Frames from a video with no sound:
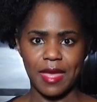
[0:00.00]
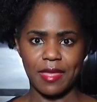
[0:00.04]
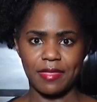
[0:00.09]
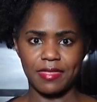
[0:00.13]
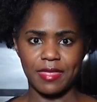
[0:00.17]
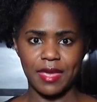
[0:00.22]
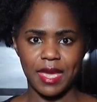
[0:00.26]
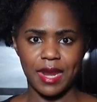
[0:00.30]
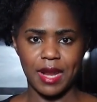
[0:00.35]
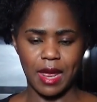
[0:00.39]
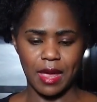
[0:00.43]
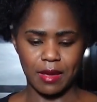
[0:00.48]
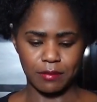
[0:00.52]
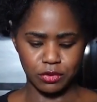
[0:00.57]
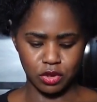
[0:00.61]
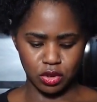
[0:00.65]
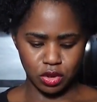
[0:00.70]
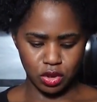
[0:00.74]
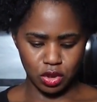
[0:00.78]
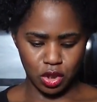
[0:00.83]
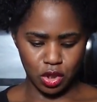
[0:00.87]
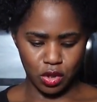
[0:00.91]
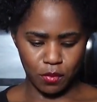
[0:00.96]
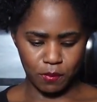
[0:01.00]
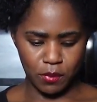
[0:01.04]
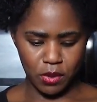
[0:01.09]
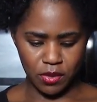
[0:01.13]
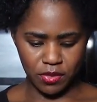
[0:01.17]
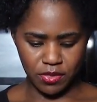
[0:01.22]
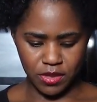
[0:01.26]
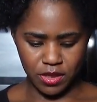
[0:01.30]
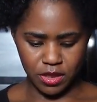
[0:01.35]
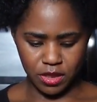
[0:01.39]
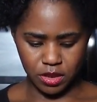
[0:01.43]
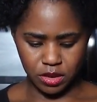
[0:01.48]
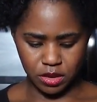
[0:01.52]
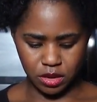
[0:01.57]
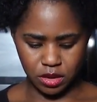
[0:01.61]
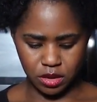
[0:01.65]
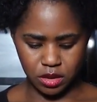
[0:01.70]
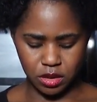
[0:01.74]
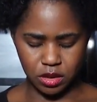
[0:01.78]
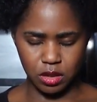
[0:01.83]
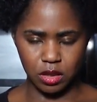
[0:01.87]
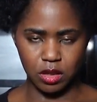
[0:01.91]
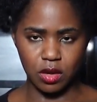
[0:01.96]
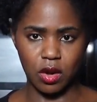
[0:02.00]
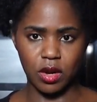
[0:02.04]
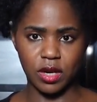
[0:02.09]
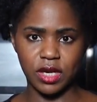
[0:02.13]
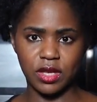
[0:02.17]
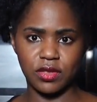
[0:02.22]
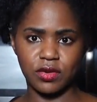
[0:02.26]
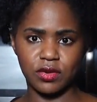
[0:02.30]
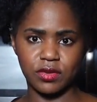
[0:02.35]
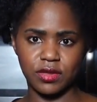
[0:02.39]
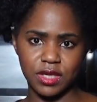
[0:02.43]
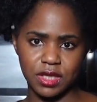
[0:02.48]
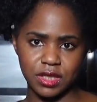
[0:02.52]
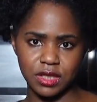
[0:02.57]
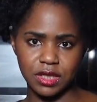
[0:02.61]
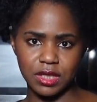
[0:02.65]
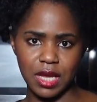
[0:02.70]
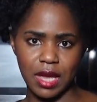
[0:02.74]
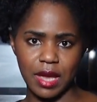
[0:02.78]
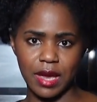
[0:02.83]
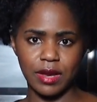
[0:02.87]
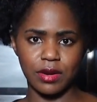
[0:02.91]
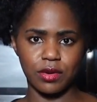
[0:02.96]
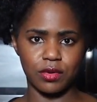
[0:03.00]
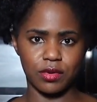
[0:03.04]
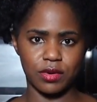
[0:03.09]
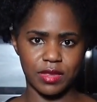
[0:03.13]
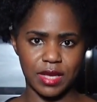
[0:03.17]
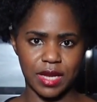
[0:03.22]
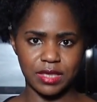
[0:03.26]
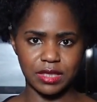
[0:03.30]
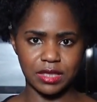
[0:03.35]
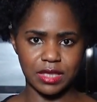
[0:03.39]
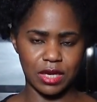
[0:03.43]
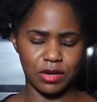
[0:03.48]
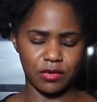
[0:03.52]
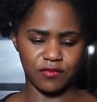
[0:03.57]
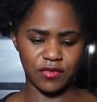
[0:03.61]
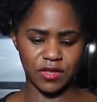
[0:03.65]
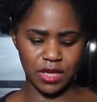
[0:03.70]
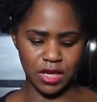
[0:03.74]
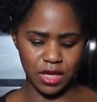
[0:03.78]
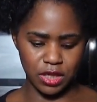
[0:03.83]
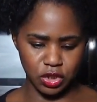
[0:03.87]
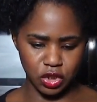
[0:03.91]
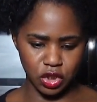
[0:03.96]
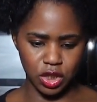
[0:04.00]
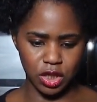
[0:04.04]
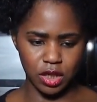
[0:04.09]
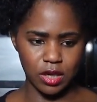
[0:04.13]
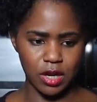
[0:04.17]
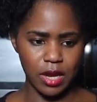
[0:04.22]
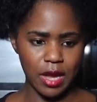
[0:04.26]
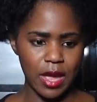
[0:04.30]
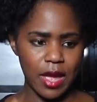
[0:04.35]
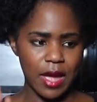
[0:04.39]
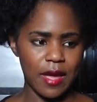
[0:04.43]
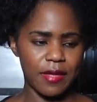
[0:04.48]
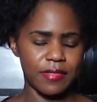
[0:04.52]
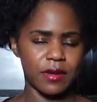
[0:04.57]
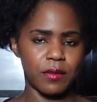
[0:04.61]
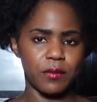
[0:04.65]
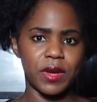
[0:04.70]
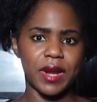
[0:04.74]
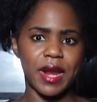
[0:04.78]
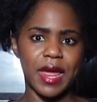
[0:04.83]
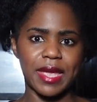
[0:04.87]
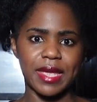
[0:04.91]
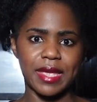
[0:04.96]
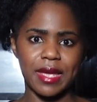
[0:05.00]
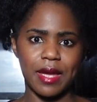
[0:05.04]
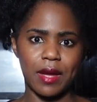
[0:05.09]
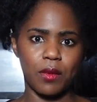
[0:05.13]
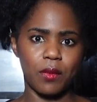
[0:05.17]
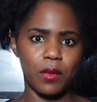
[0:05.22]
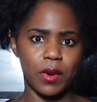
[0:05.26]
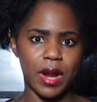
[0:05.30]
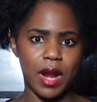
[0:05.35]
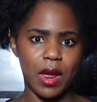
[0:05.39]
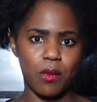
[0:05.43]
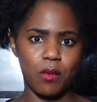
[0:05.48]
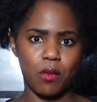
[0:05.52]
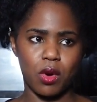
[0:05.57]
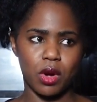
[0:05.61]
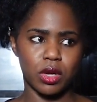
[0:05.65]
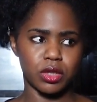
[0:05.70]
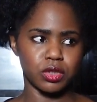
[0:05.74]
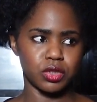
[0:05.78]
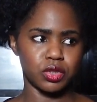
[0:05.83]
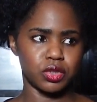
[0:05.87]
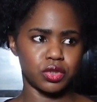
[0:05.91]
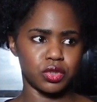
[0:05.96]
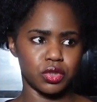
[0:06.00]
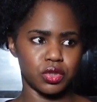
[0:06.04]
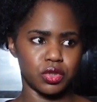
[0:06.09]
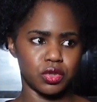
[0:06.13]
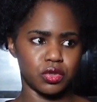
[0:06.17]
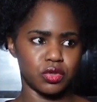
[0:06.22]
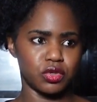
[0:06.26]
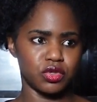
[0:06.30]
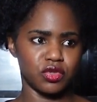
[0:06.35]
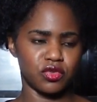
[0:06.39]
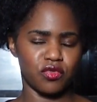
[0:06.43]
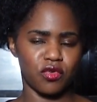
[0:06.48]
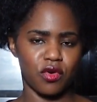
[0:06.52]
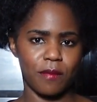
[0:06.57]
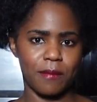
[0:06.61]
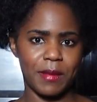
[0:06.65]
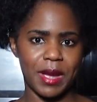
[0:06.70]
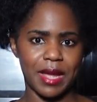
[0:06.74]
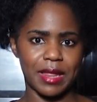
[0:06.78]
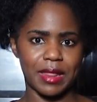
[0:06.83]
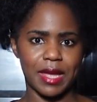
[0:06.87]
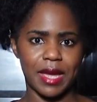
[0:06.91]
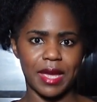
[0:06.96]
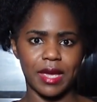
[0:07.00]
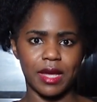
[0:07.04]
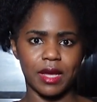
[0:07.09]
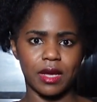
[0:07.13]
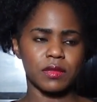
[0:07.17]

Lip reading: And then I'm just going to put this on either this side or that side of the kitchen. And then when I get what I want to use for my like